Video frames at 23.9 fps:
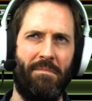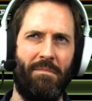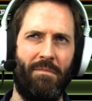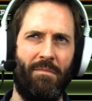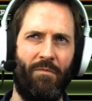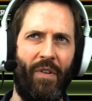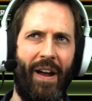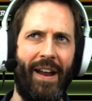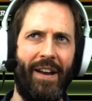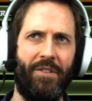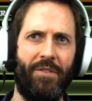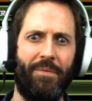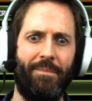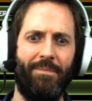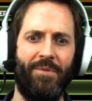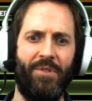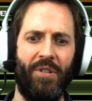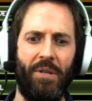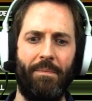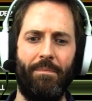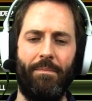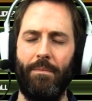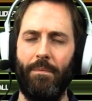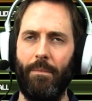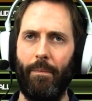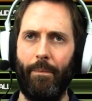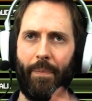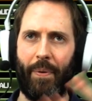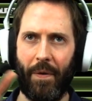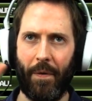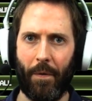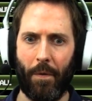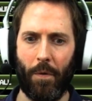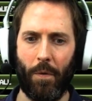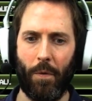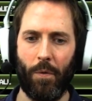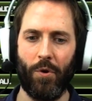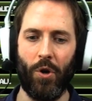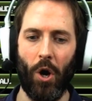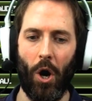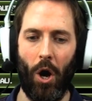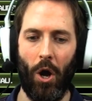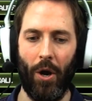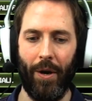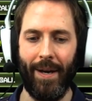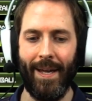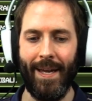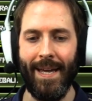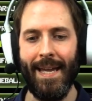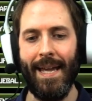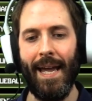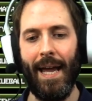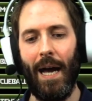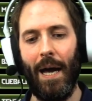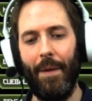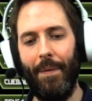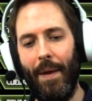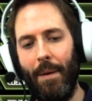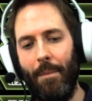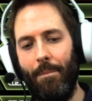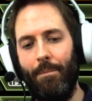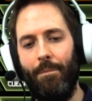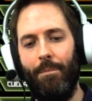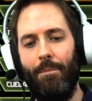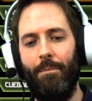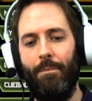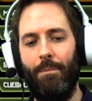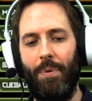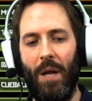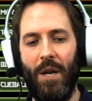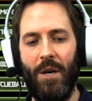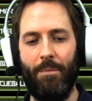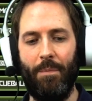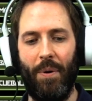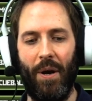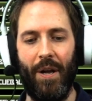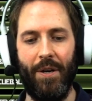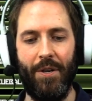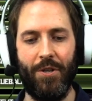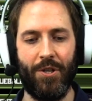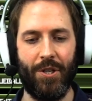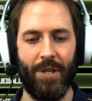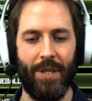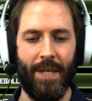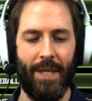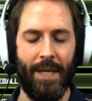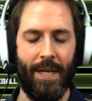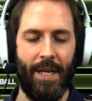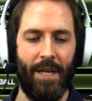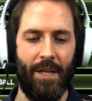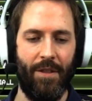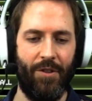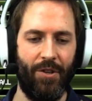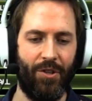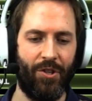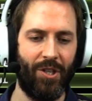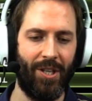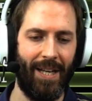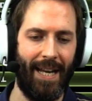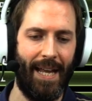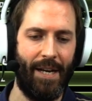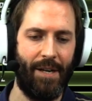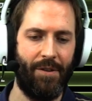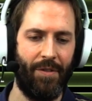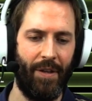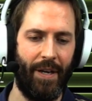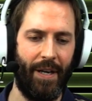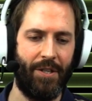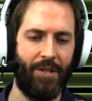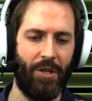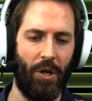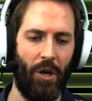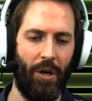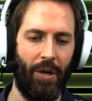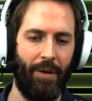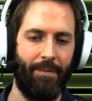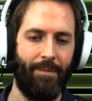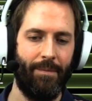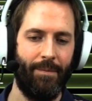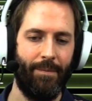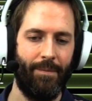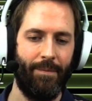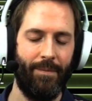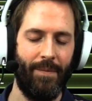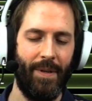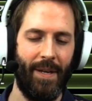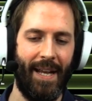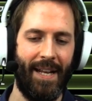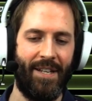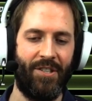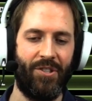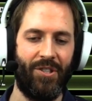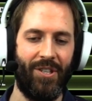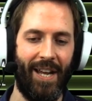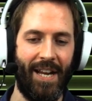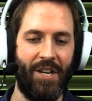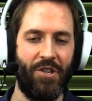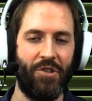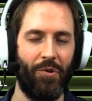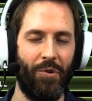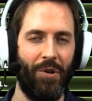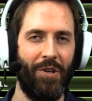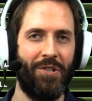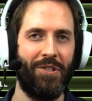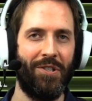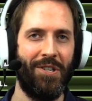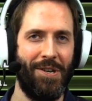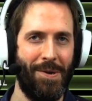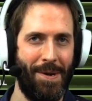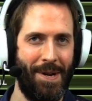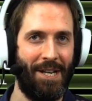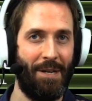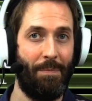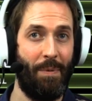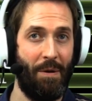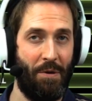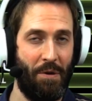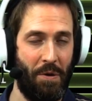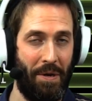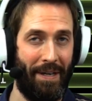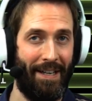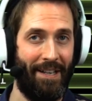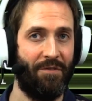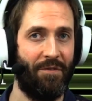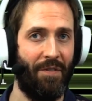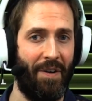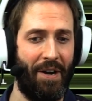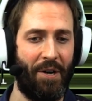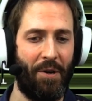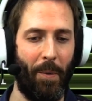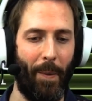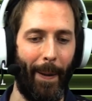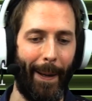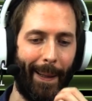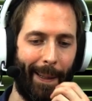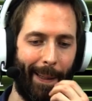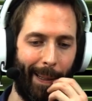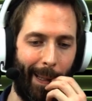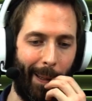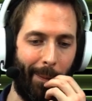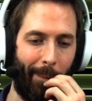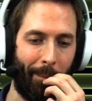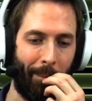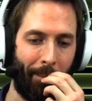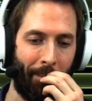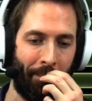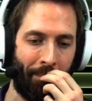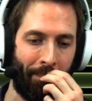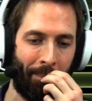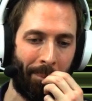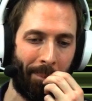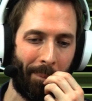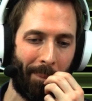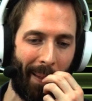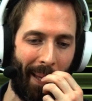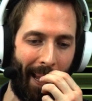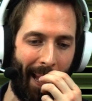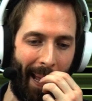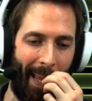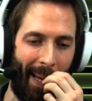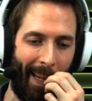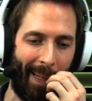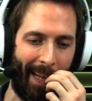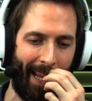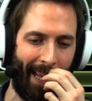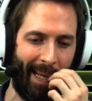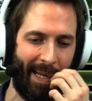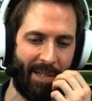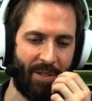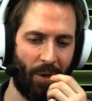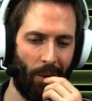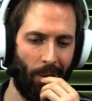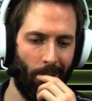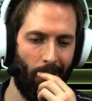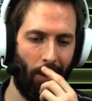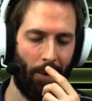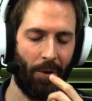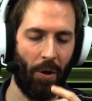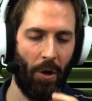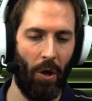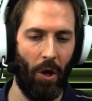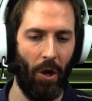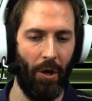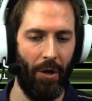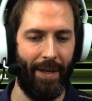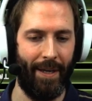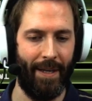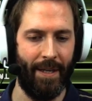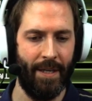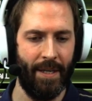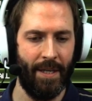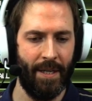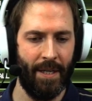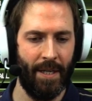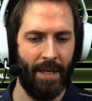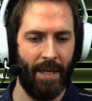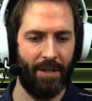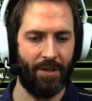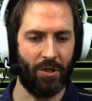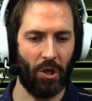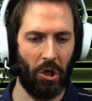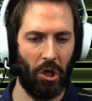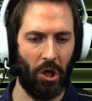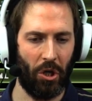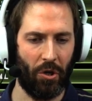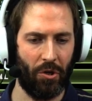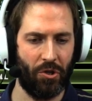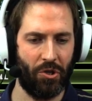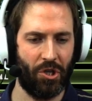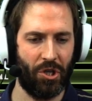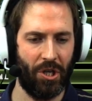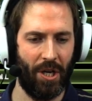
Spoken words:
red to gone, and then Blood Punch the sled that it's on. It's dangerous. You need to be doing this very quickly. And again, it's got lock on. It's got lock on